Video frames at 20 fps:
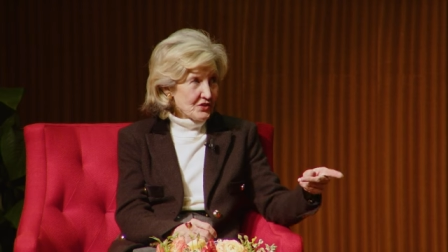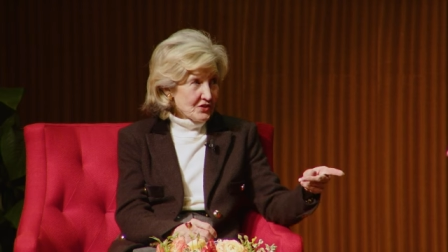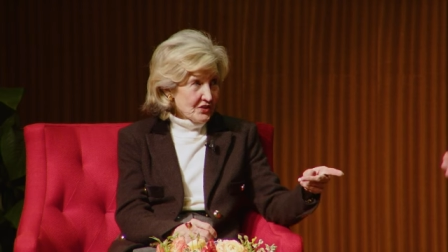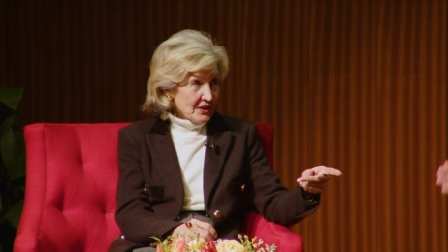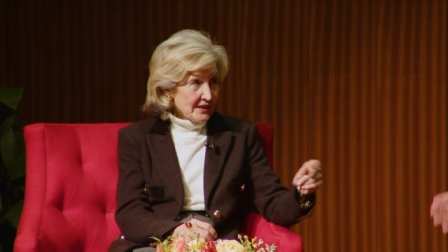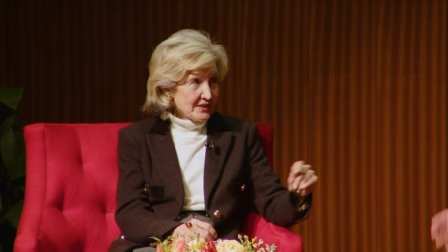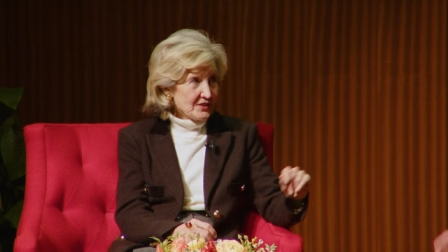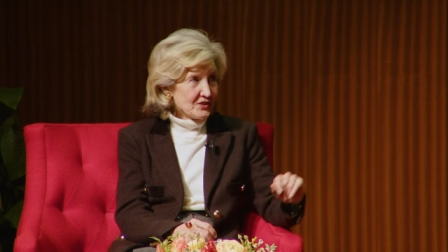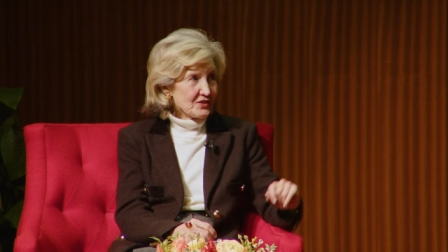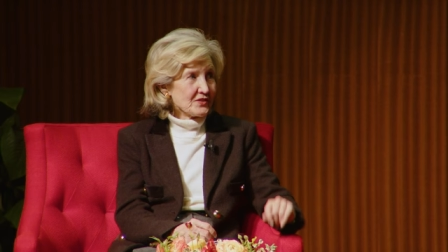
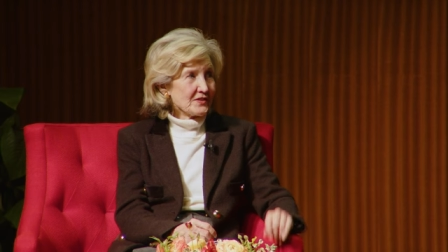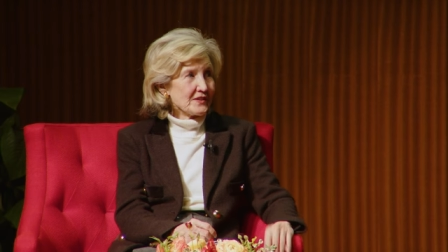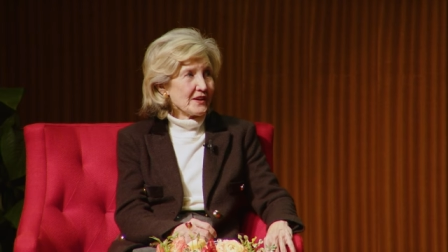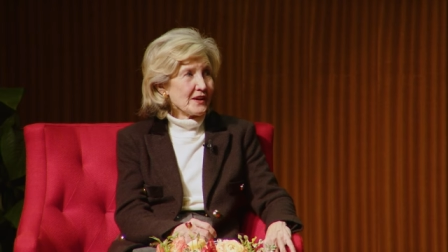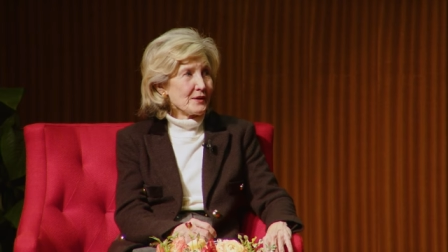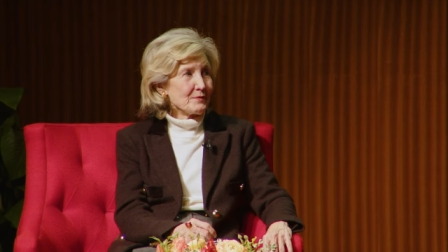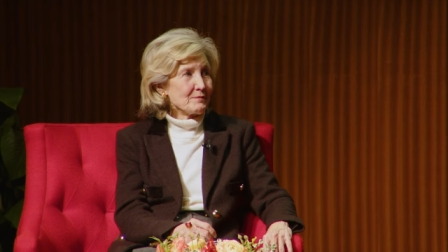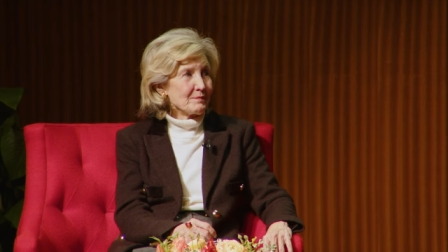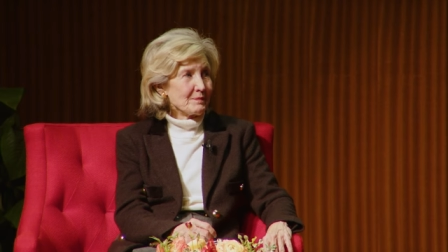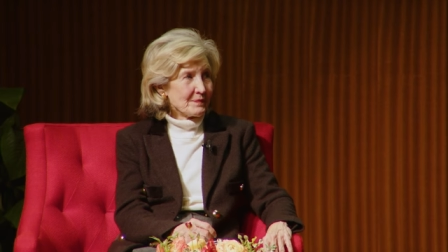Changed the
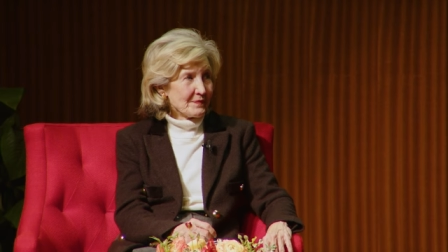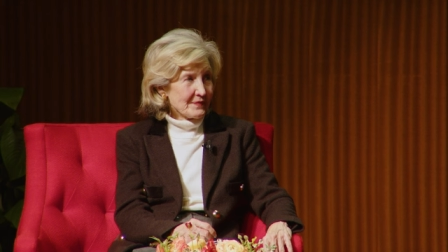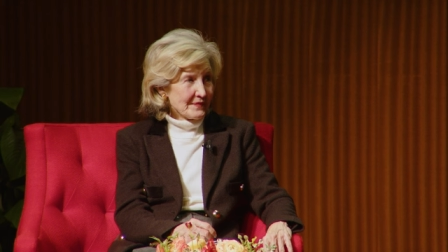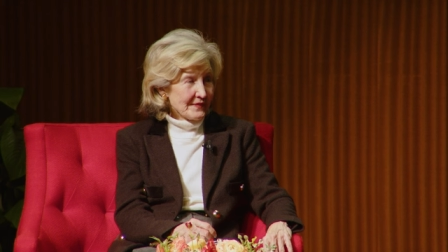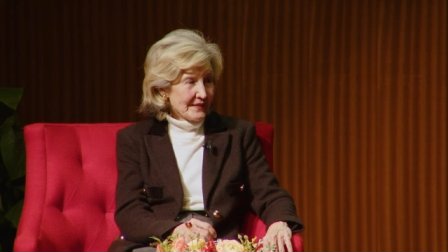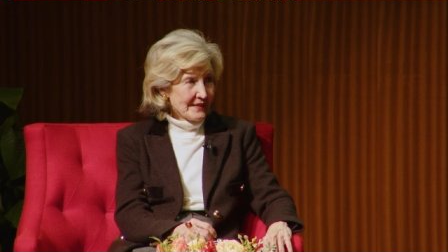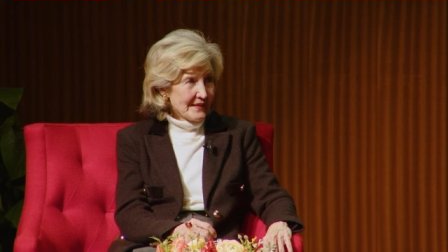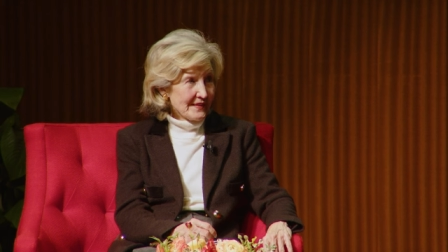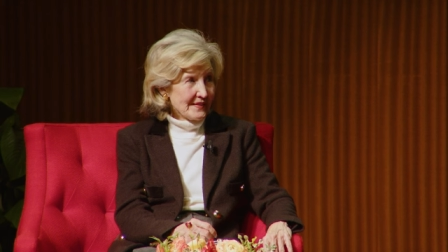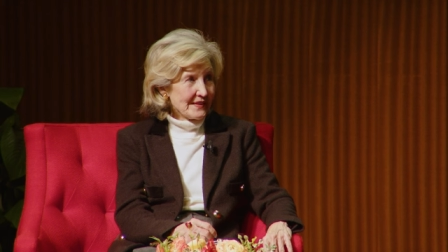name. Changed the
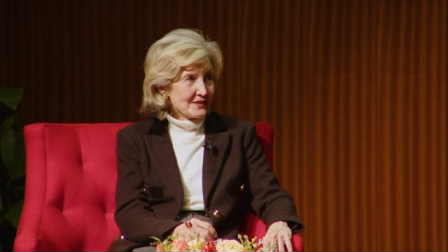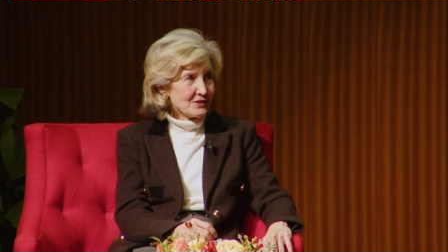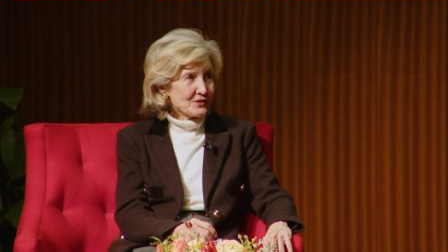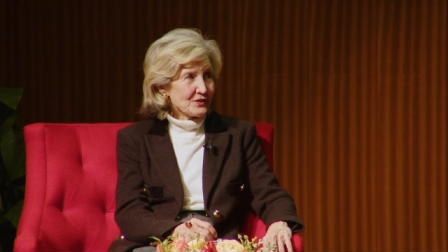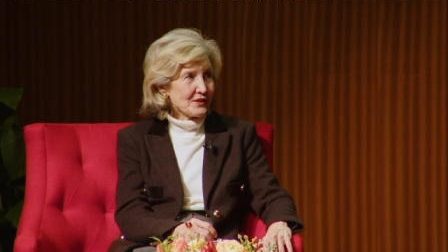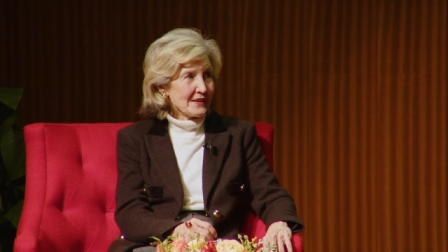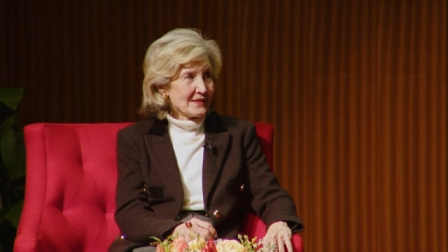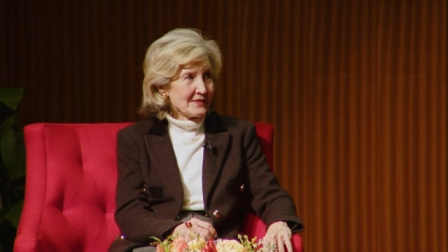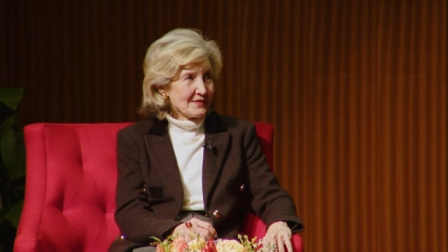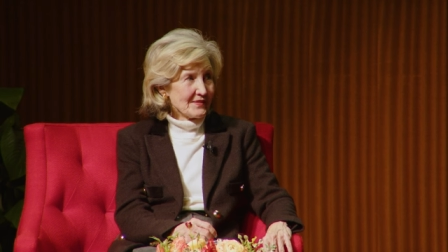name. That's
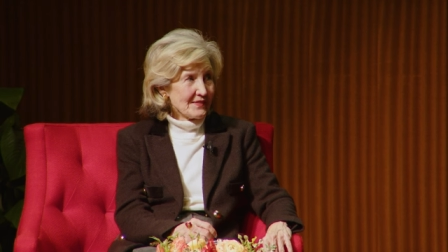right.